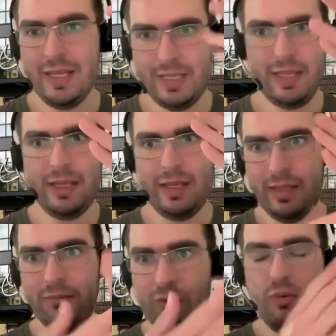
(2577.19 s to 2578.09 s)
that
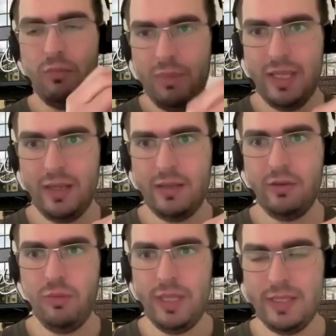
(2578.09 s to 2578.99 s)
have no meaning
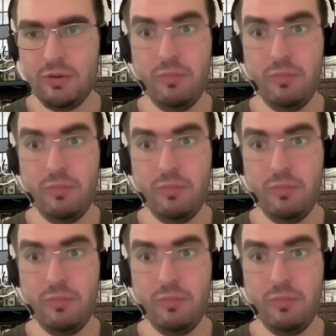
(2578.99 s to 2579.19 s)
nowadays,